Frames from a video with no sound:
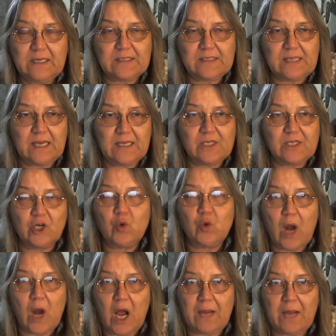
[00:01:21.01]
It's a
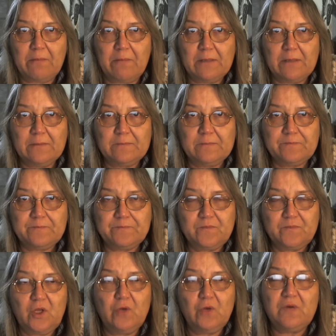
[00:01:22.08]
crime.
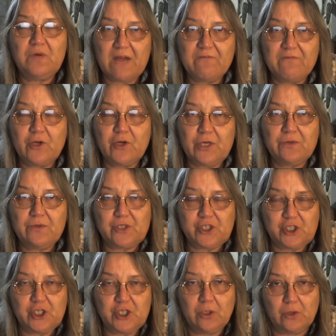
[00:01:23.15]
You never
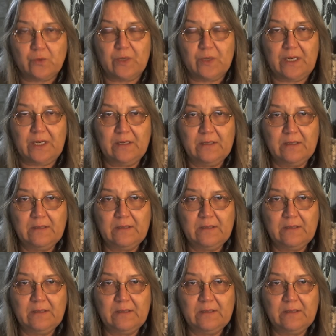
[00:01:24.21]
use children